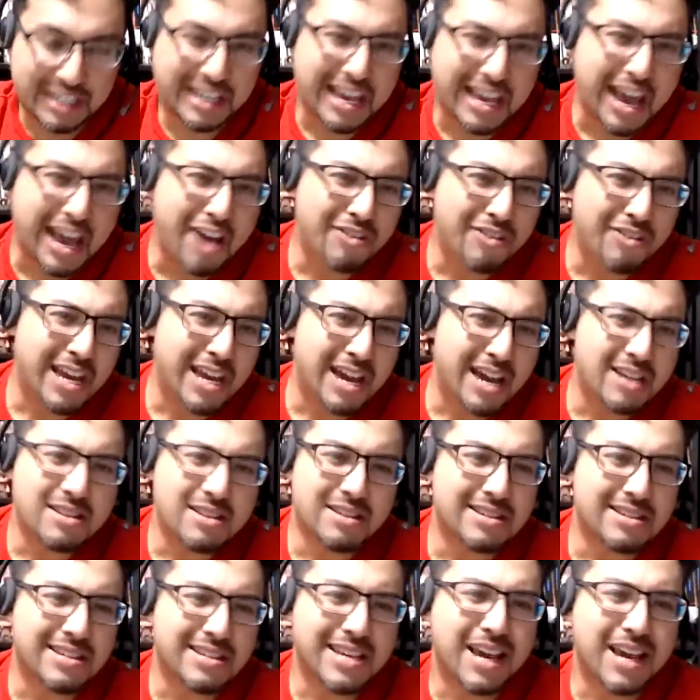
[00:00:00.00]
count. Yeah, it
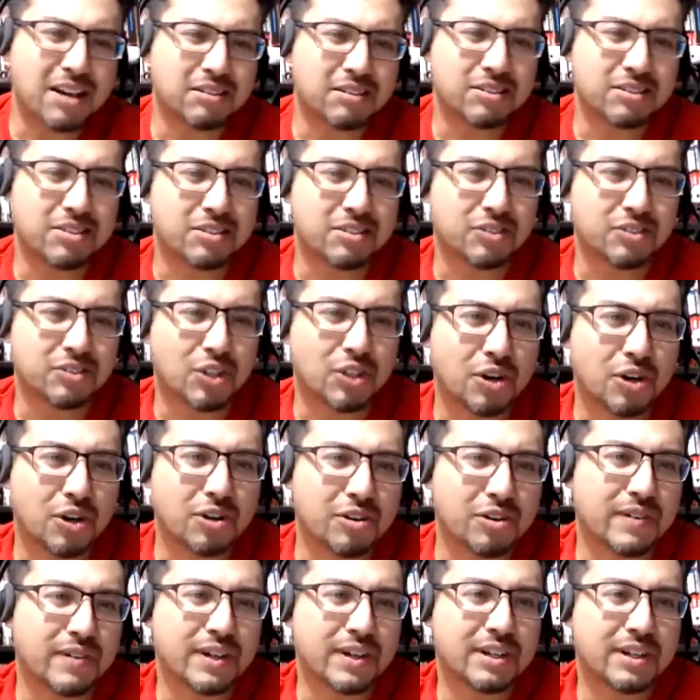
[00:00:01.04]
doesn't count. You don't start
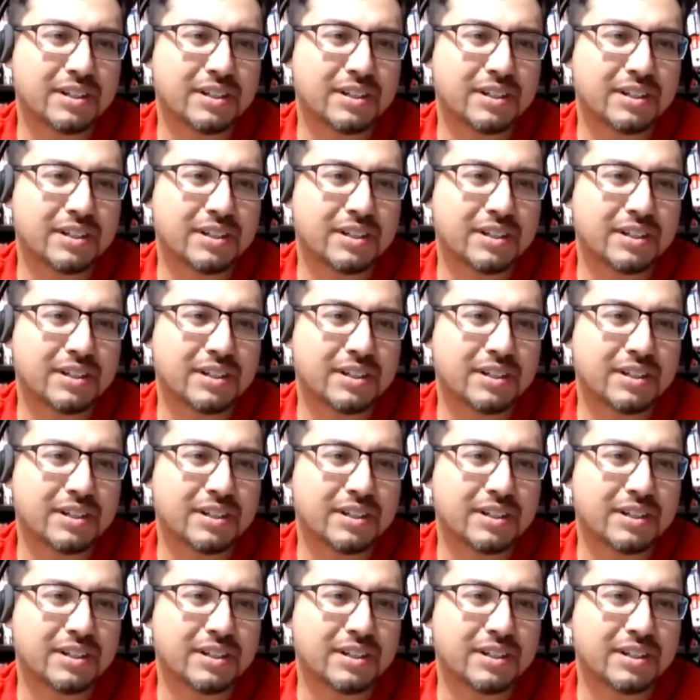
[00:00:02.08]
over.